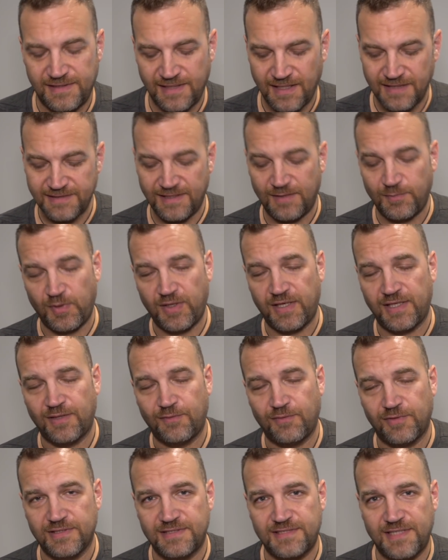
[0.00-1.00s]
The idea being I
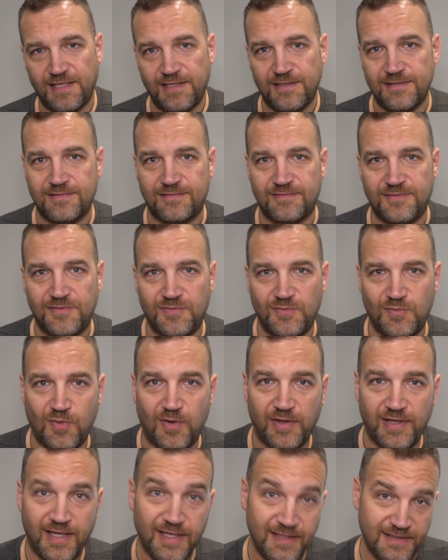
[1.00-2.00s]
want to take you through
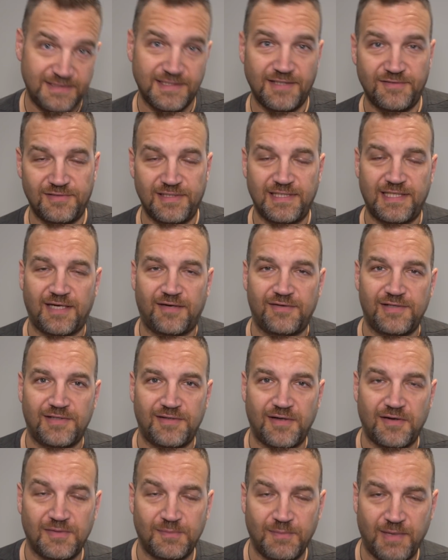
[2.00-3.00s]
what I generally carry
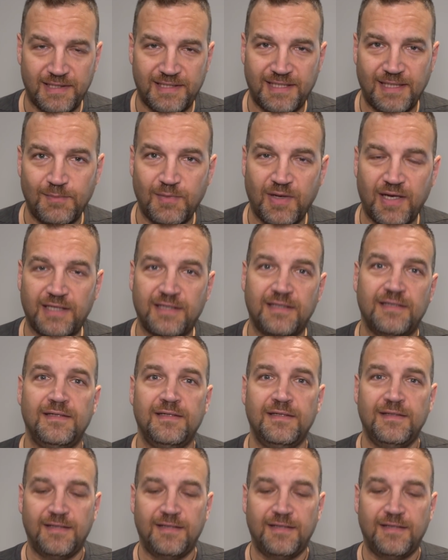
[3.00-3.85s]
around in my kit bag,